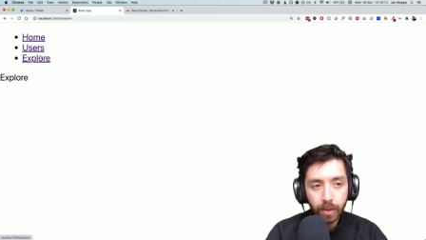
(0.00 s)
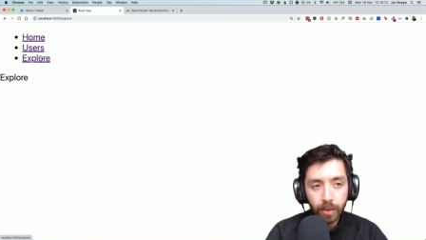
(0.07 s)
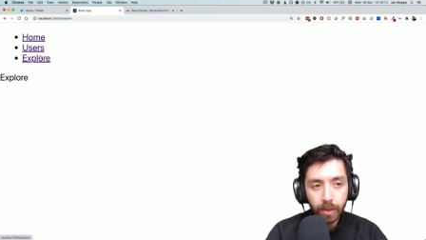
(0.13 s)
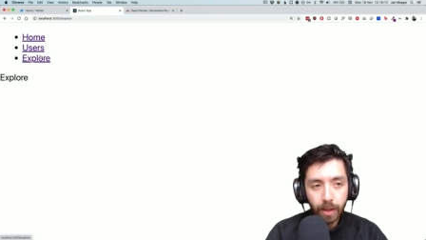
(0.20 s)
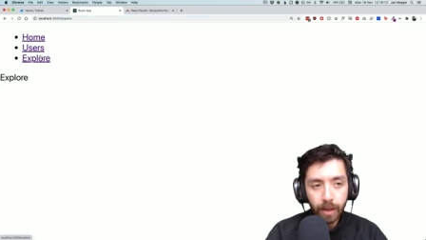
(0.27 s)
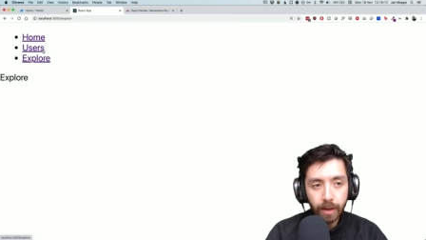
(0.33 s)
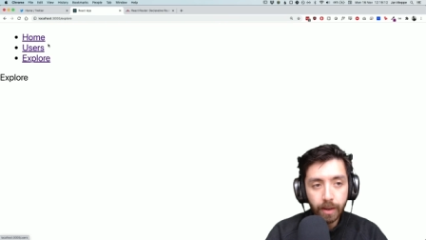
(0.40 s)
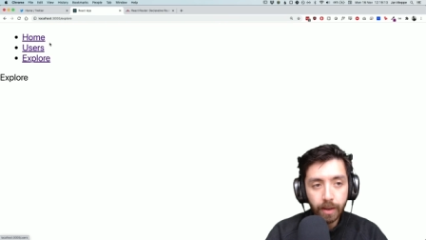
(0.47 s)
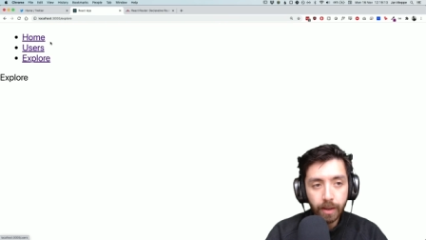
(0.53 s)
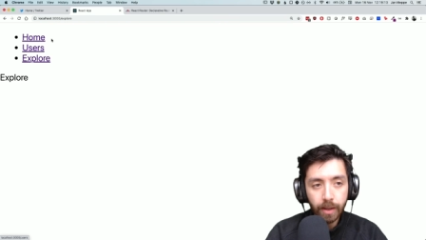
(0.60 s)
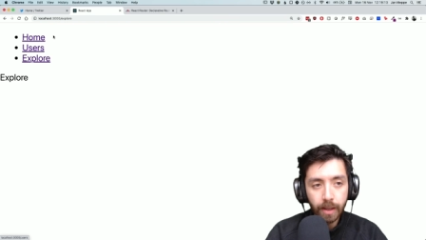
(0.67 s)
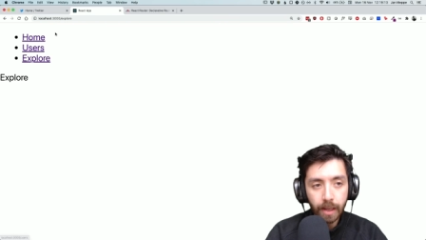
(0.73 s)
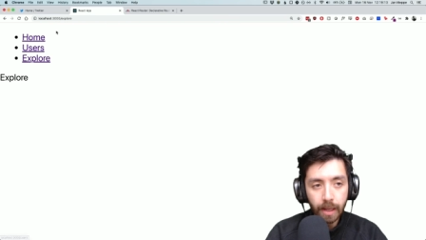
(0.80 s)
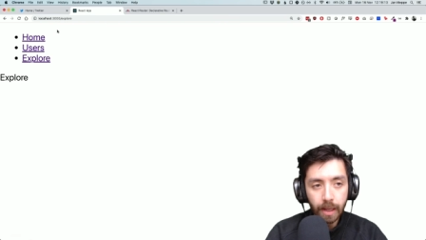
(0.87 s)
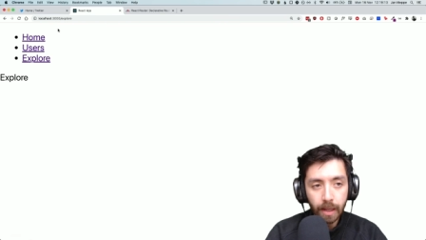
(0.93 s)
then
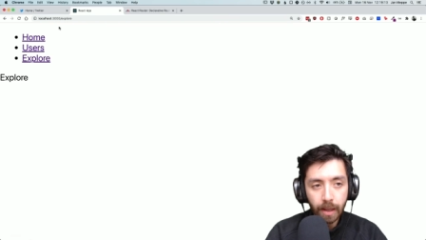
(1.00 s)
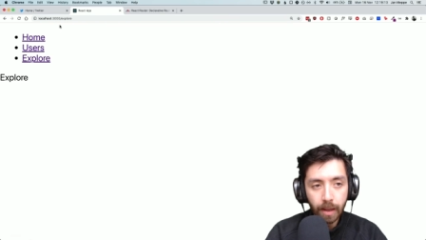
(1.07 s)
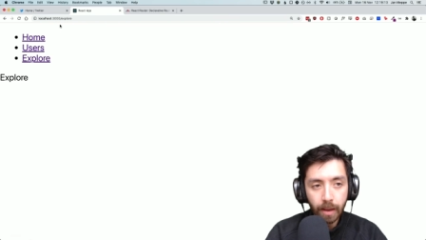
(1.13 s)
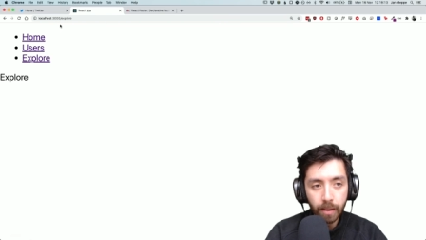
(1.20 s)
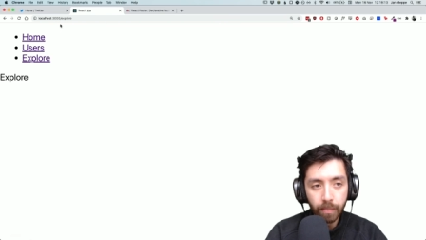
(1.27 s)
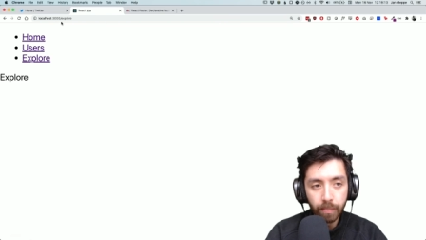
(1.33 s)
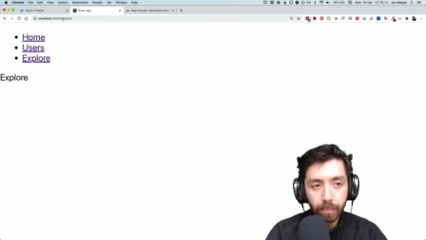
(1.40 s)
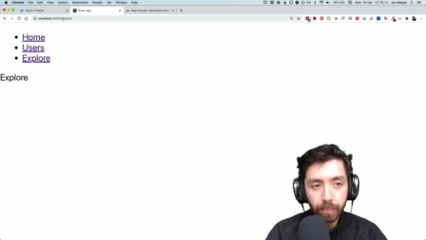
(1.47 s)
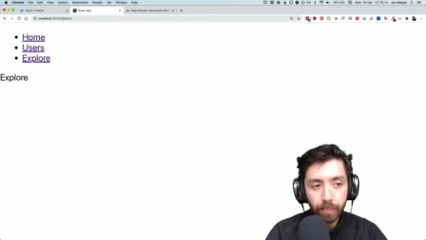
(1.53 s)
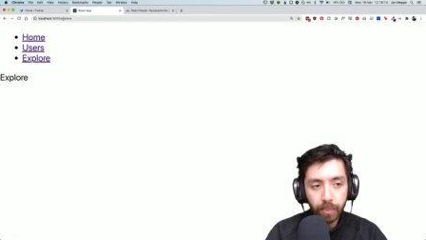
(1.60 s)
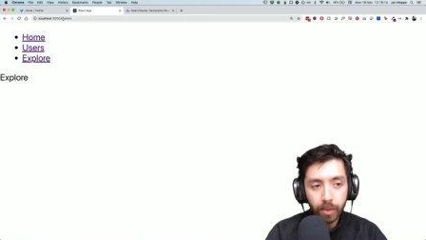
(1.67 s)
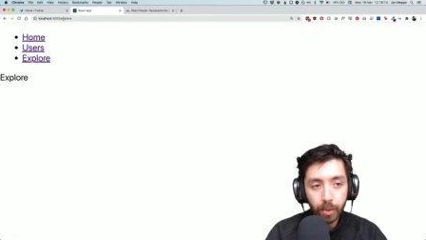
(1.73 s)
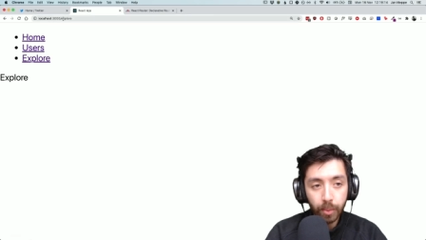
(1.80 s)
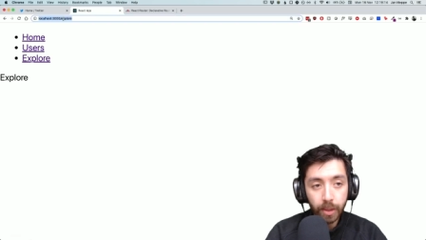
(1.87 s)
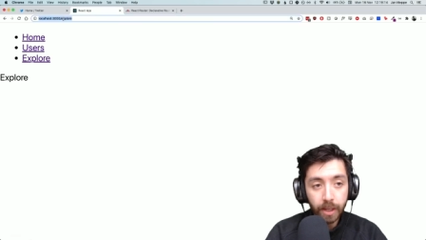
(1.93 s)
um,
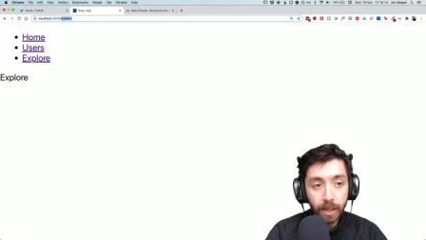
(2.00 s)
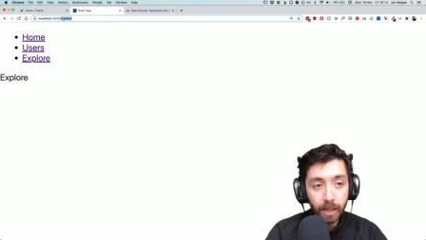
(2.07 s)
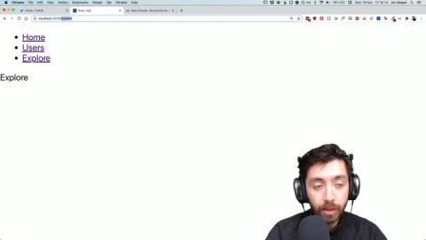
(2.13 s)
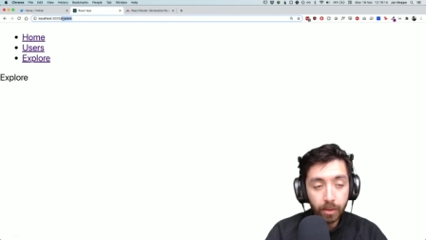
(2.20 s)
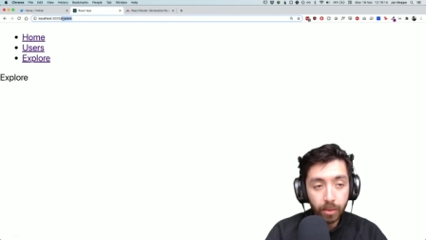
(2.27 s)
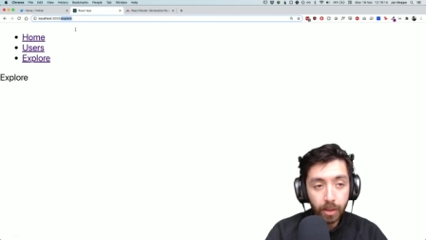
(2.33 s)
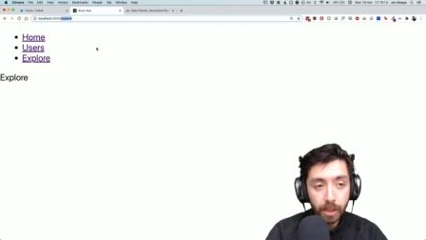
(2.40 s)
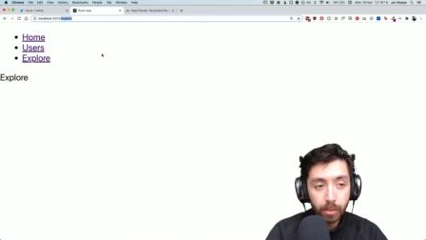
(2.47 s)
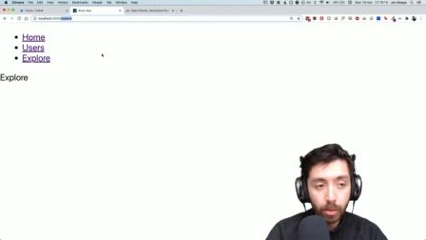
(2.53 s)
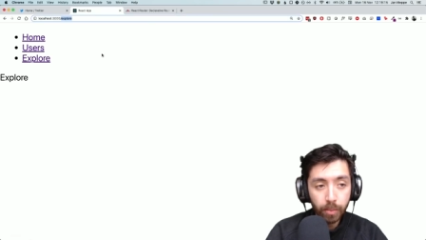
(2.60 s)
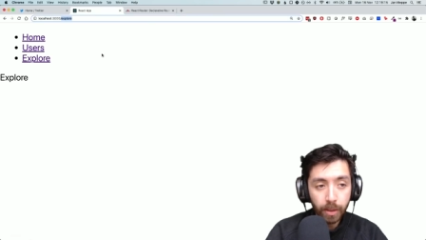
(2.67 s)
we get to the explore